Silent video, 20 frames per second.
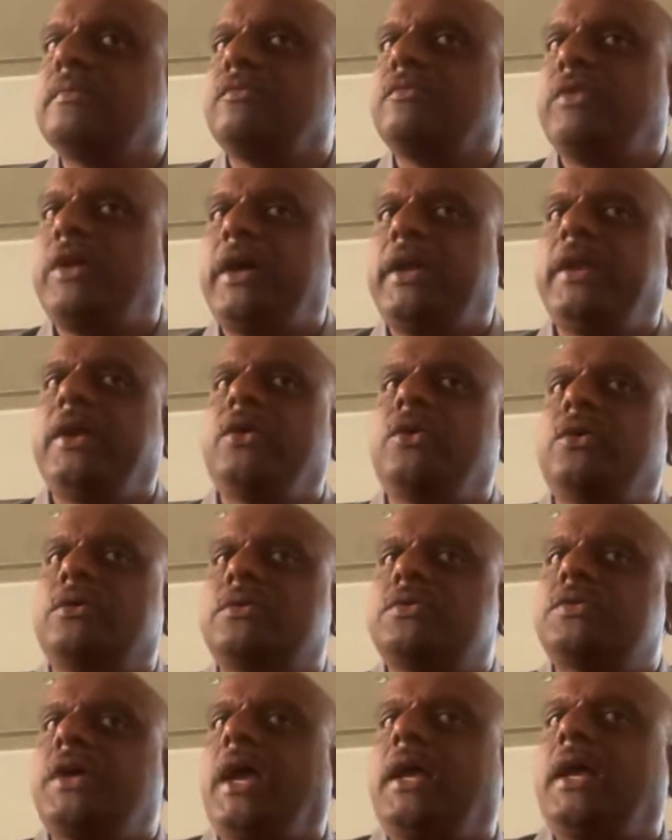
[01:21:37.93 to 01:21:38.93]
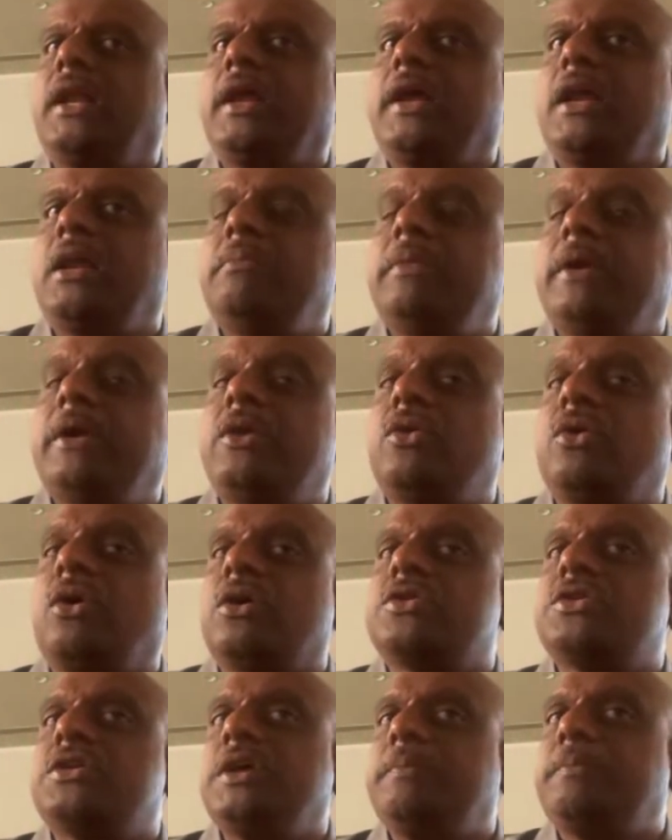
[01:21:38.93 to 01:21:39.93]
Very good. Cyclical
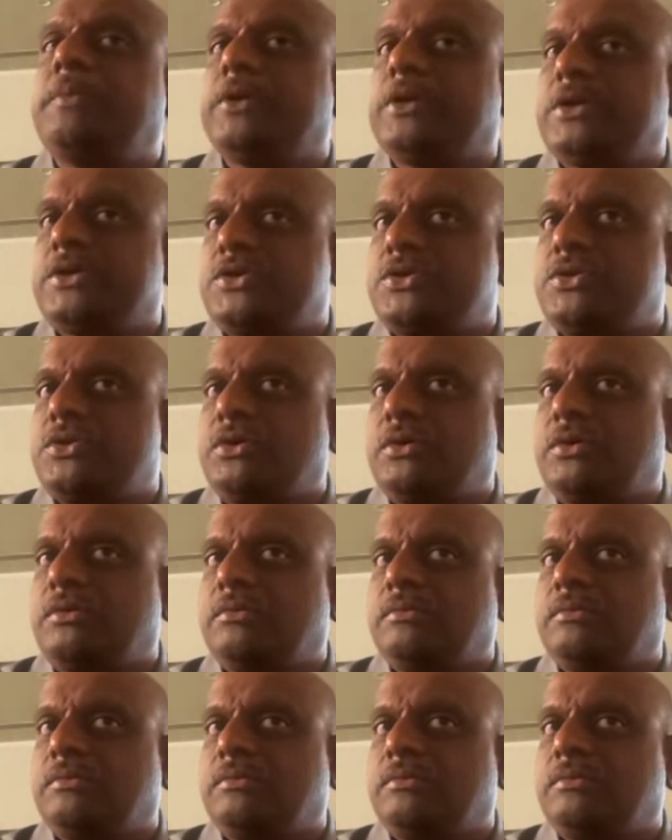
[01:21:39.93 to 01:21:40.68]
medroxyprogesterone.